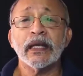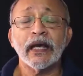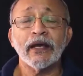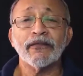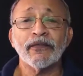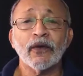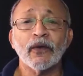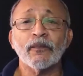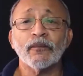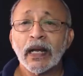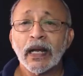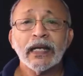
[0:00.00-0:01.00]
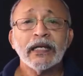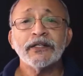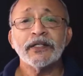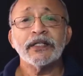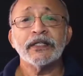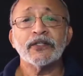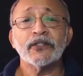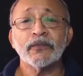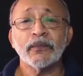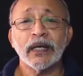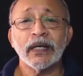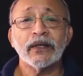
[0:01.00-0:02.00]
the airflow. I did it to
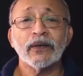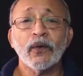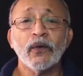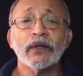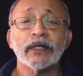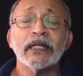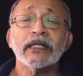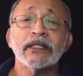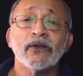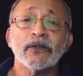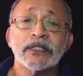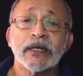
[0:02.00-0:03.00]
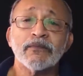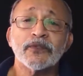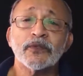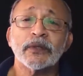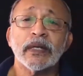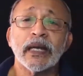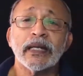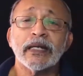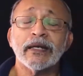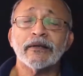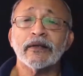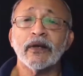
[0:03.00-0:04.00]
my old 10 year old Samsung and
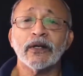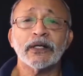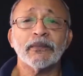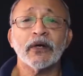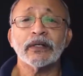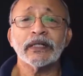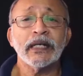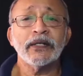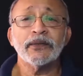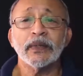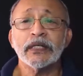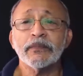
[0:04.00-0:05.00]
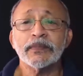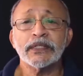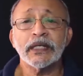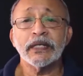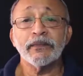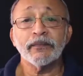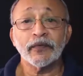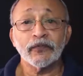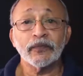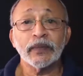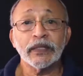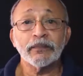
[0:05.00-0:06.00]
I got about 10 20%
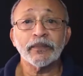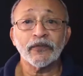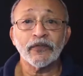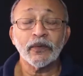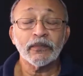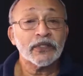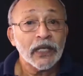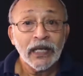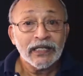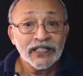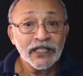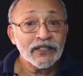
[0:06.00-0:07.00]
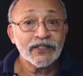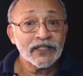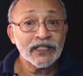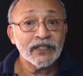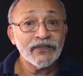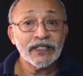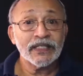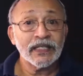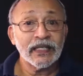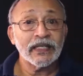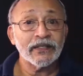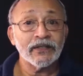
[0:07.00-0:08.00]
improvement in performance just
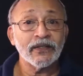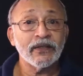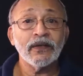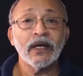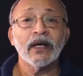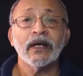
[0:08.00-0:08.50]
servicing it, you know,